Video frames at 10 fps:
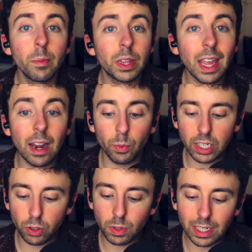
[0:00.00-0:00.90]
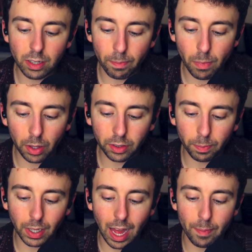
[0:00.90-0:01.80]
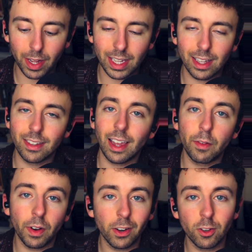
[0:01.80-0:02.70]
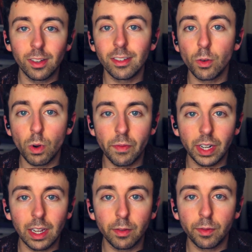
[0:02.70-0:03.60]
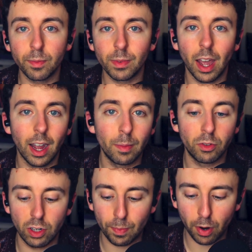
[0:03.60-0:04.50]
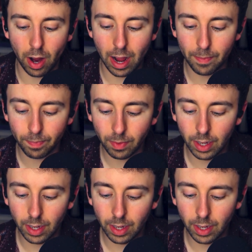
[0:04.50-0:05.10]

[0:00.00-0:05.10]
But then we do need to multiply by the inside function's derivative, times g prime.